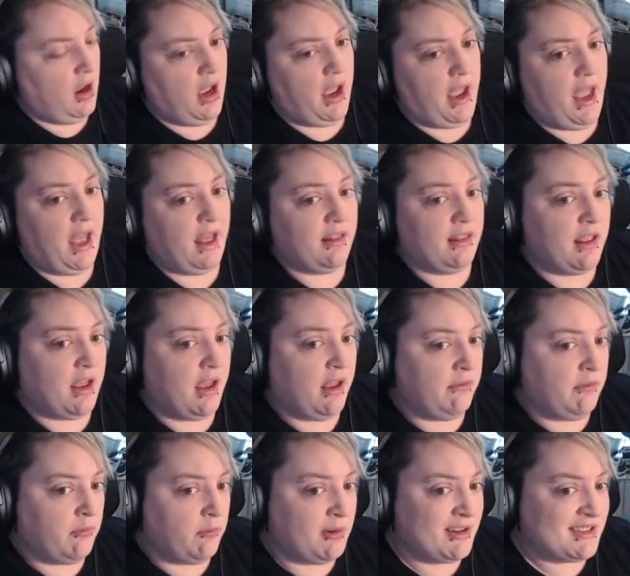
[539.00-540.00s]
And
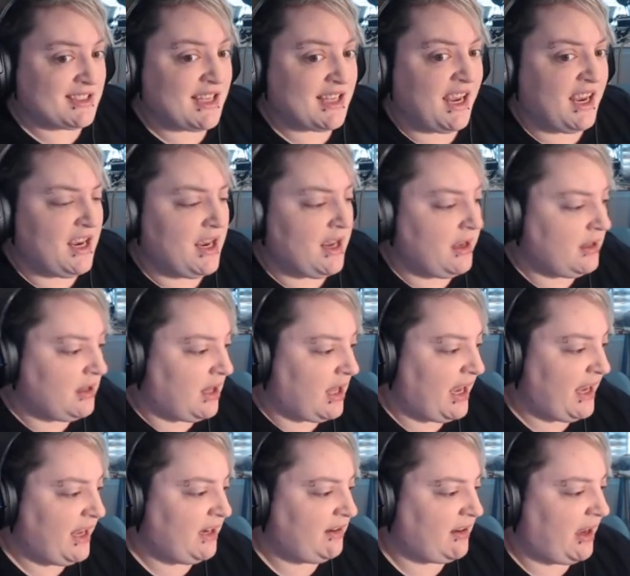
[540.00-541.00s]
then we're saying
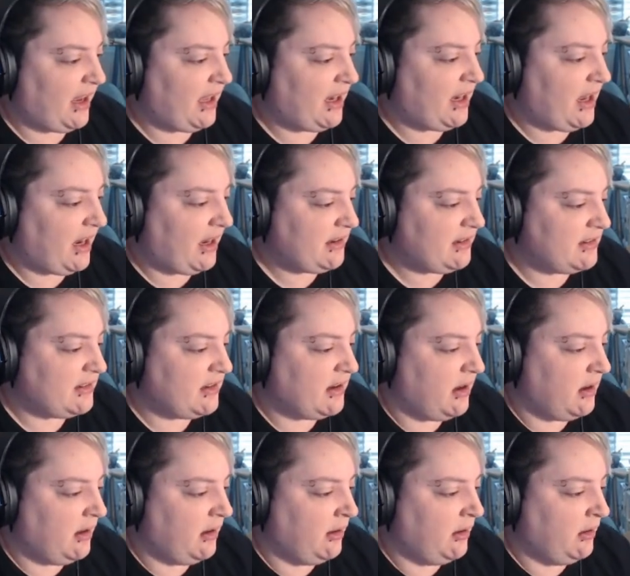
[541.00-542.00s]
client.connect.
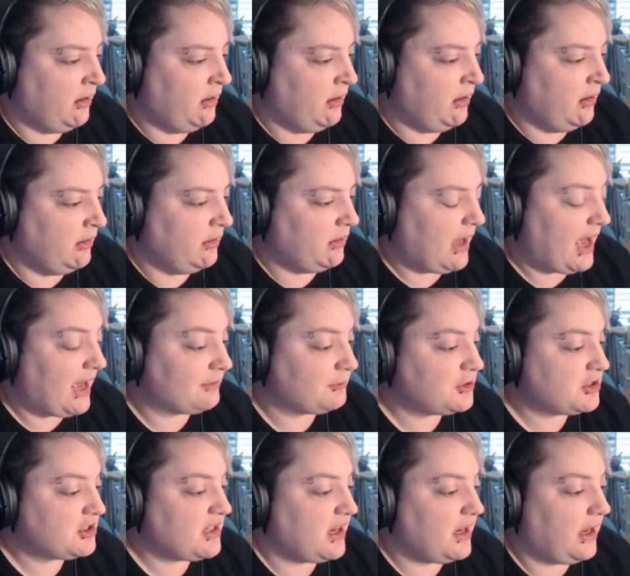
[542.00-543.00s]

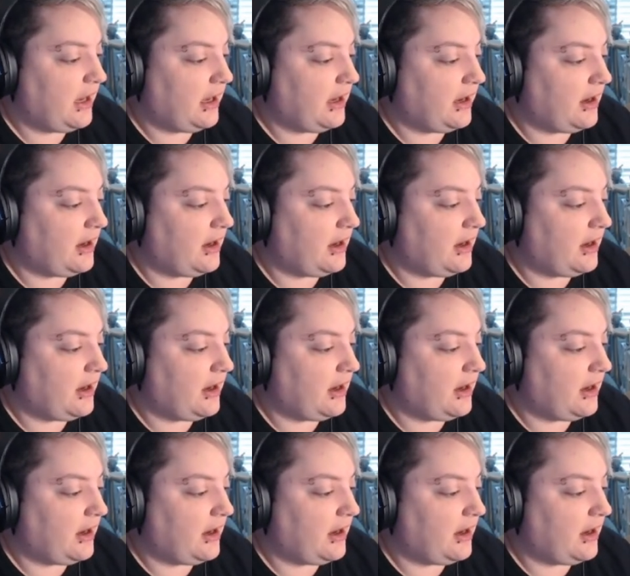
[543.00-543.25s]
After saying